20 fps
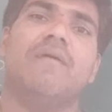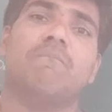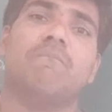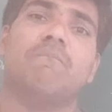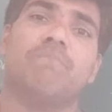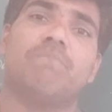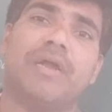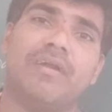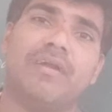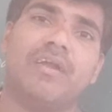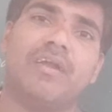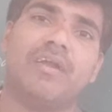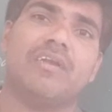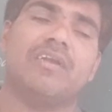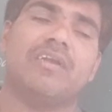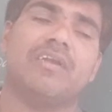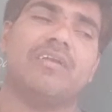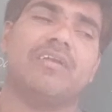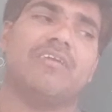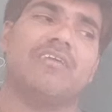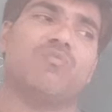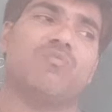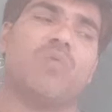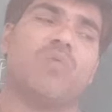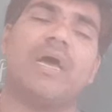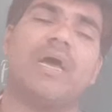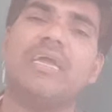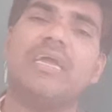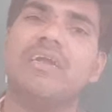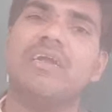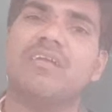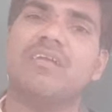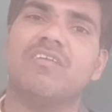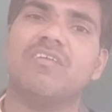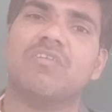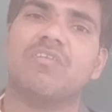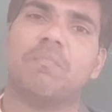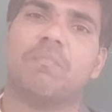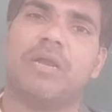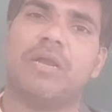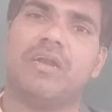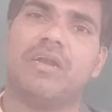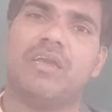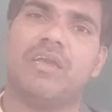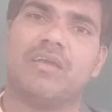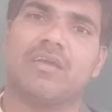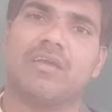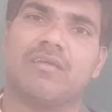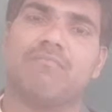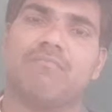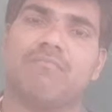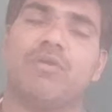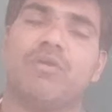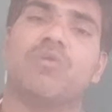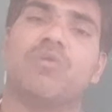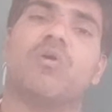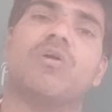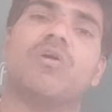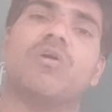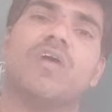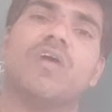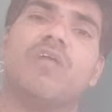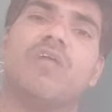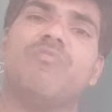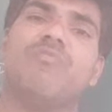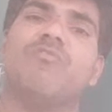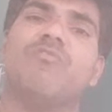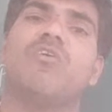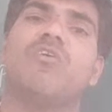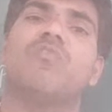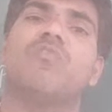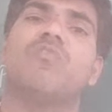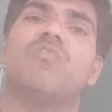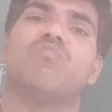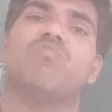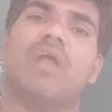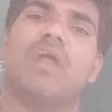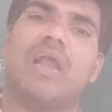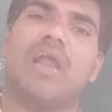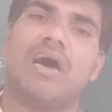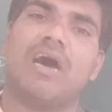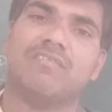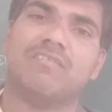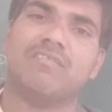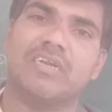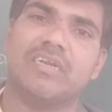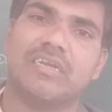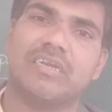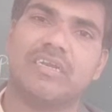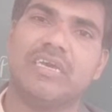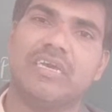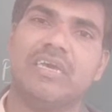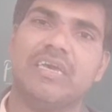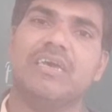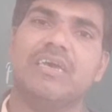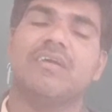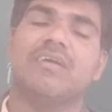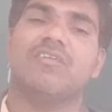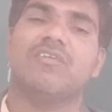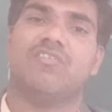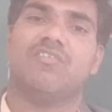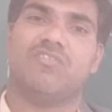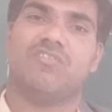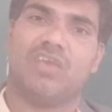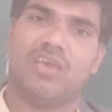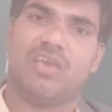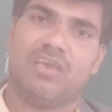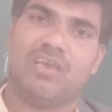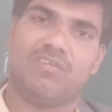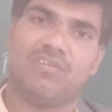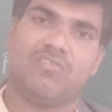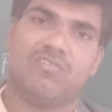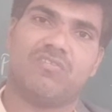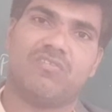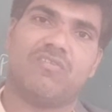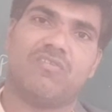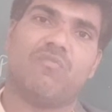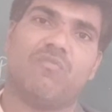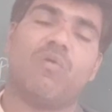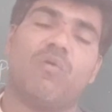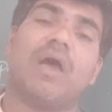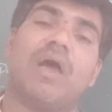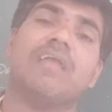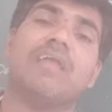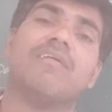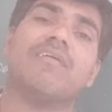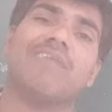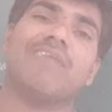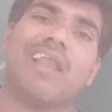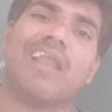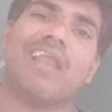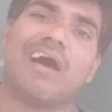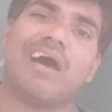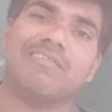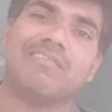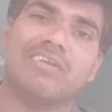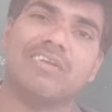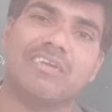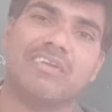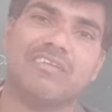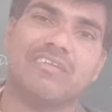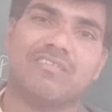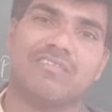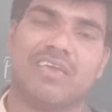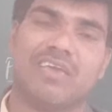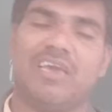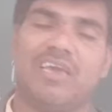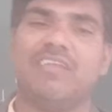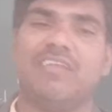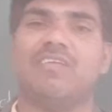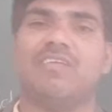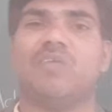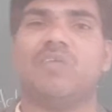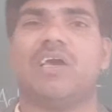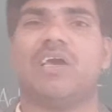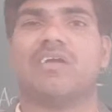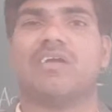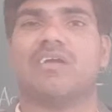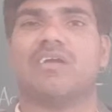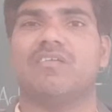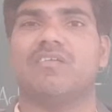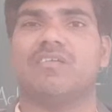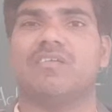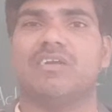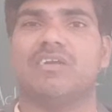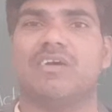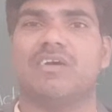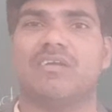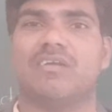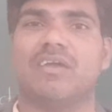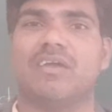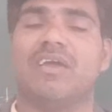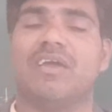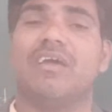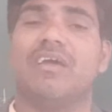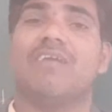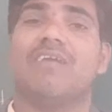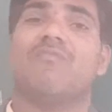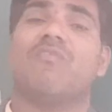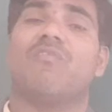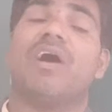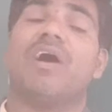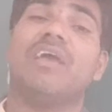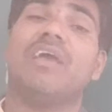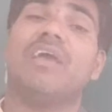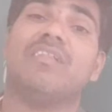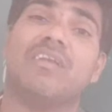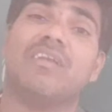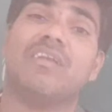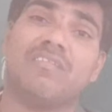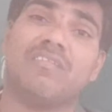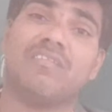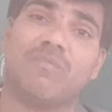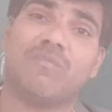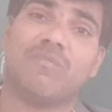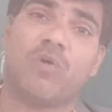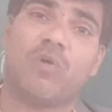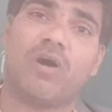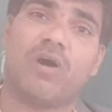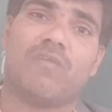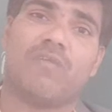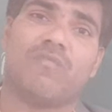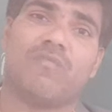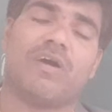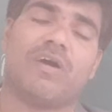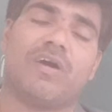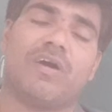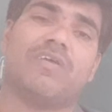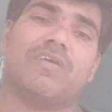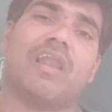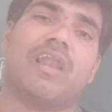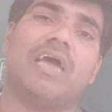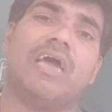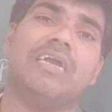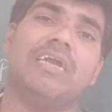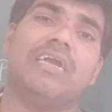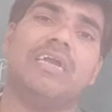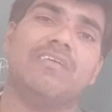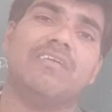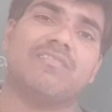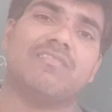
bended it is. Why it is a bending? Because of velocity change. Why the velocity change we are considered? Why there is a our light is